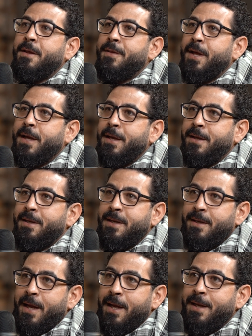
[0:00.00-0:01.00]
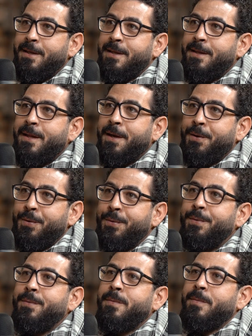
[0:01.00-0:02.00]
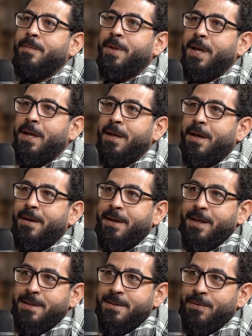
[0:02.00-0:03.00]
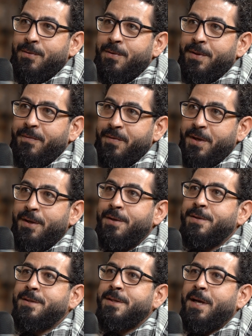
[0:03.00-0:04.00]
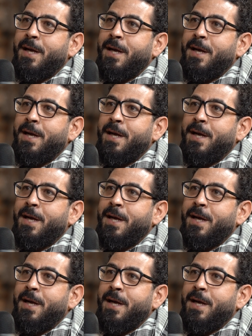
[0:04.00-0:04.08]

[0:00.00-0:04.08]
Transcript: They detained the crew. They erased all the videos.